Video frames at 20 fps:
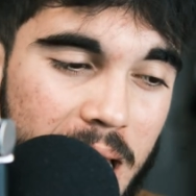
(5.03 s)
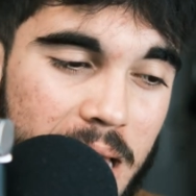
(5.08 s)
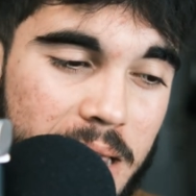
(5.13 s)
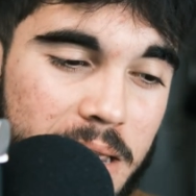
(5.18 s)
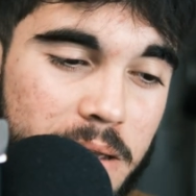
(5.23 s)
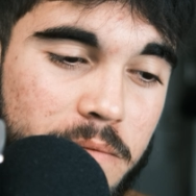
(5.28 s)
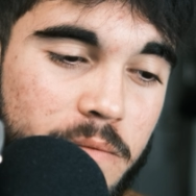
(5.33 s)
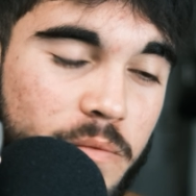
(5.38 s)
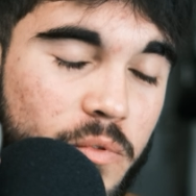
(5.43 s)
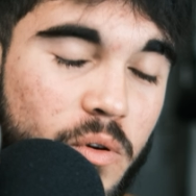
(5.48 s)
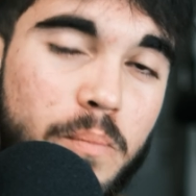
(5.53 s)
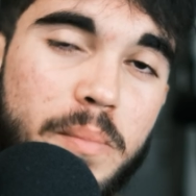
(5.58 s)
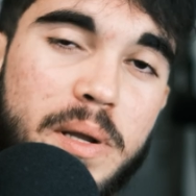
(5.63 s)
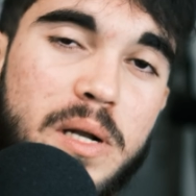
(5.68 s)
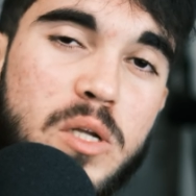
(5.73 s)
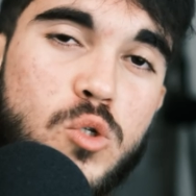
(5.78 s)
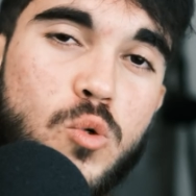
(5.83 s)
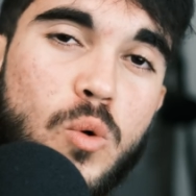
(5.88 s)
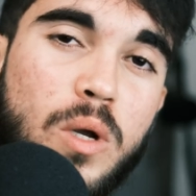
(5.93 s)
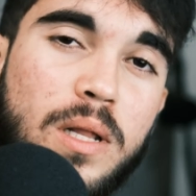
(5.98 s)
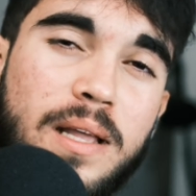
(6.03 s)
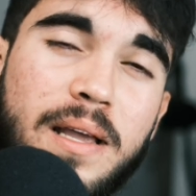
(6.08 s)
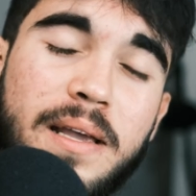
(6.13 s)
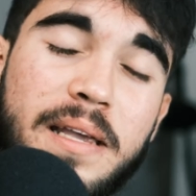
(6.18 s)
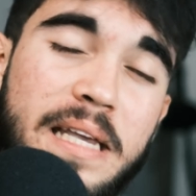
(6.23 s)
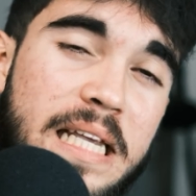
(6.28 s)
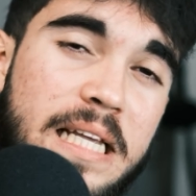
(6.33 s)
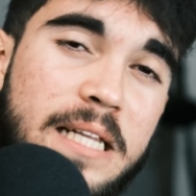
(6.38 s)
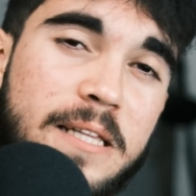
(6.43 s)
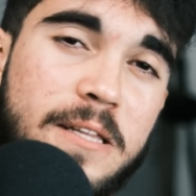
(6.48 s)
I am from Venezuela.
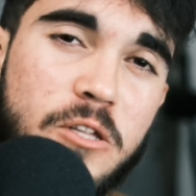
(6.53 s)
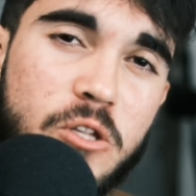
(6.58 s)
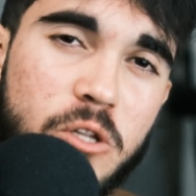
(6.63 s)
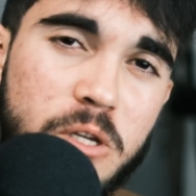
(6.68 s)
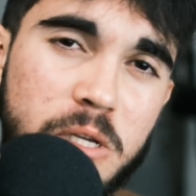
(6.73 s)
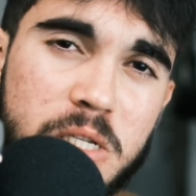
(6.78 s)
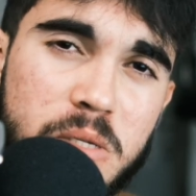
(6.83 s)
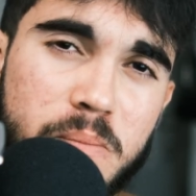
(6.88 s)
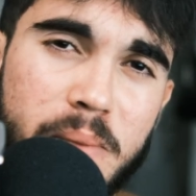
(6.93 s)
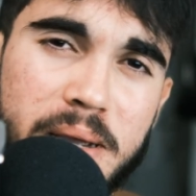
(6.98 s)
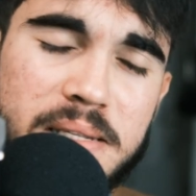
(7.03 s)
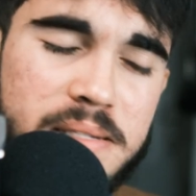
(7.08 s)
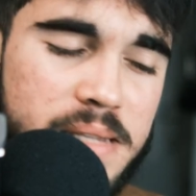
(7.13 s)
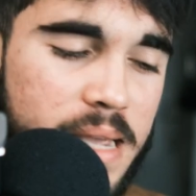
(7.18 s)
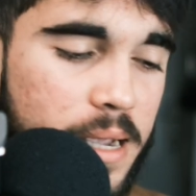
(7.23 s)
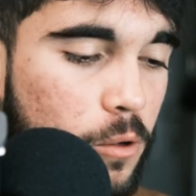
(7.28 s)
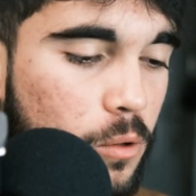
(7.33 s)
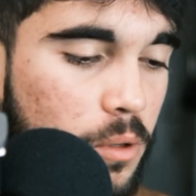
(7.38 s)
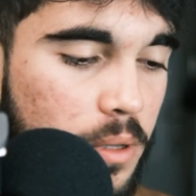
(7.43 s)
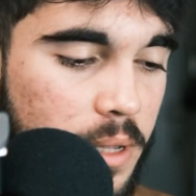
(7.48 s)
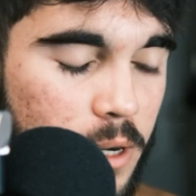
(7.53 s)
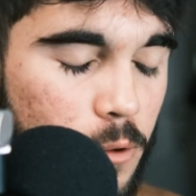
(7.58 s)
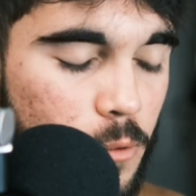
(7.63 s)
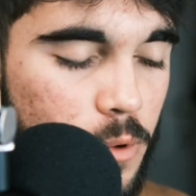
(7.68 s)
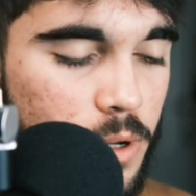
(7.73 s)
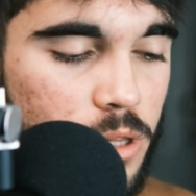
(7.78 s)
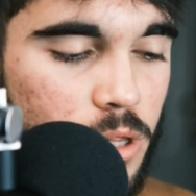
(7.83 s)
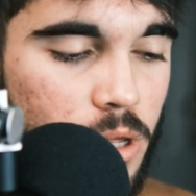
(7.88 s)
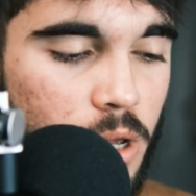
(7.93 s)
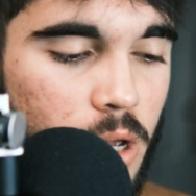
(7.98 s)
English is my second
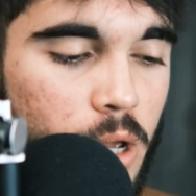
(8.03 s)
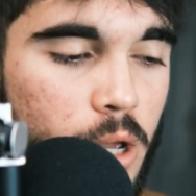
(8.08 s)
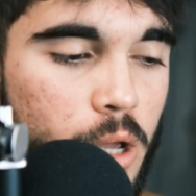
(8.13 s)
language.